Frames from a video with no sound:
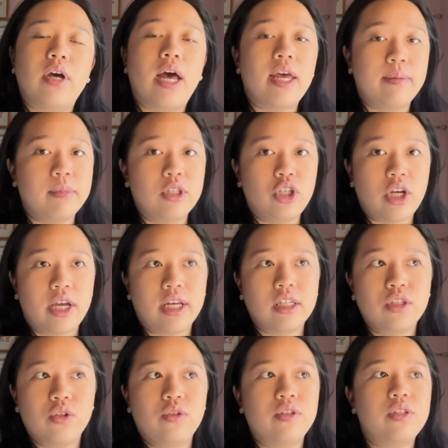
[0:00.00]
imaging.
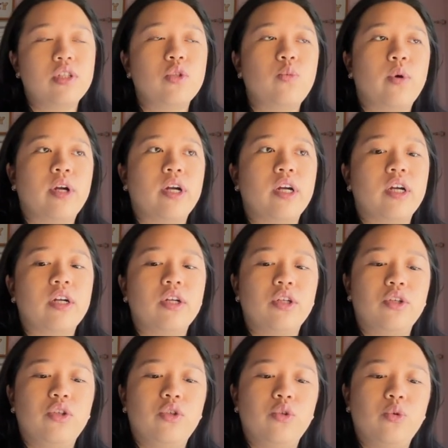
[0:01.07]
So this is where
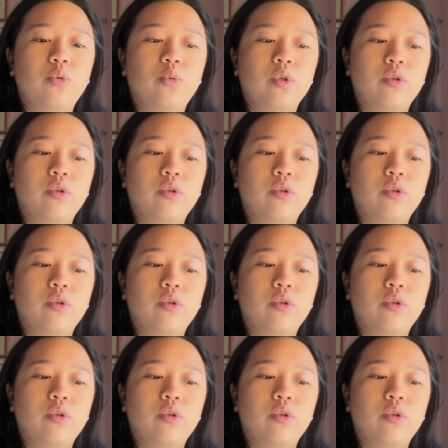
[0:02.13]
you will